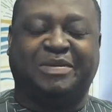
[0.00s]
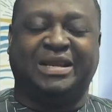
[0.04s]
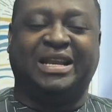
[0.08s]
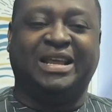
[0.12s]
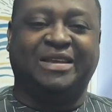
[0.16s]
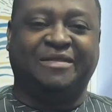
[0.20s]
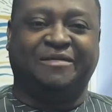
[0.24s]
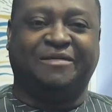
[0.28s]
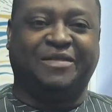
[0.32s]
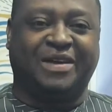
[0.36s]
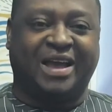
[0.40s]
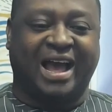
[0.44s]

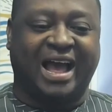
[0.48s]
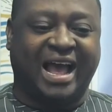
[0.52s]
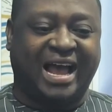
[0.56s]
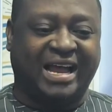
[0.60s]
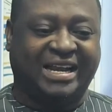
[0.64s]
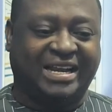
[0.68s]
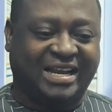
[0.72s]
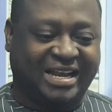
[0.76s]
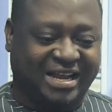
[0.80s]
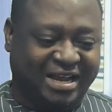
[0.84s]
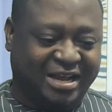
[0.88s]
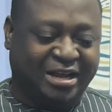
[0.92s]
believe
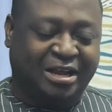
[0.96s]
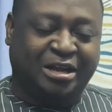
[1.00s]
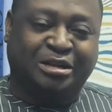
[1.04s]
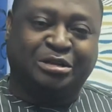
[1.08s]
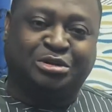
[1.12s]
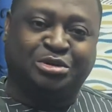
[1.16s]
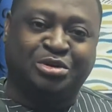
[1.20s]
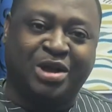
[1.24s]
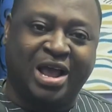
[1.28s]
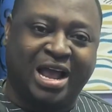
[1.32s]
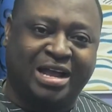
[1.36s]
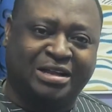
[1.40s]
God
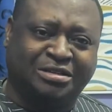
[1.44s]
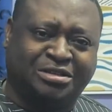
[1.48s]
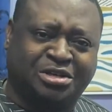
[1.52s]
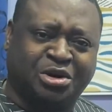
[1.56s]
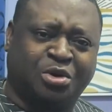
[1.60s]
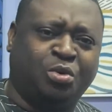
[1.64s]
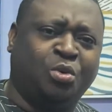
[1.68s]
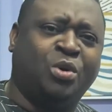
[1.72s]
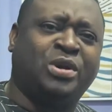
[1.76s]
to enter.